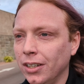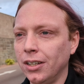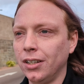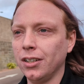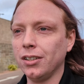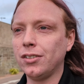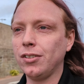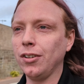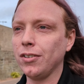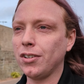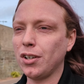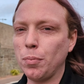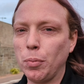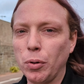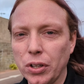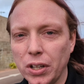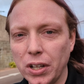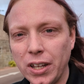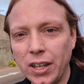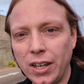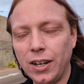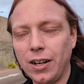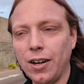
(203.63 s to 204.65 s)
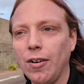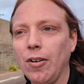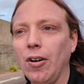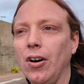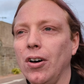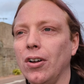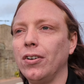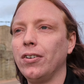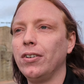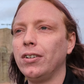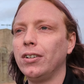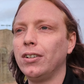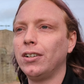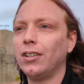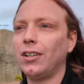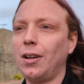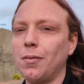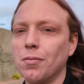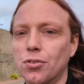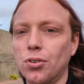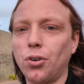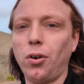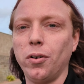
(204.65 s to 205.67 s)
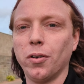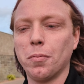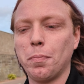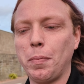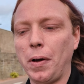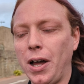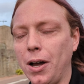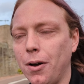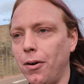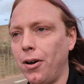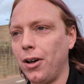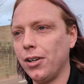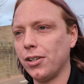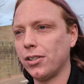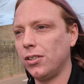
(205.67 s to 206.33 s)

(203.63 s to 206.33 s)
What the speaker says: As soon as I put the heater on, I'm drawing power.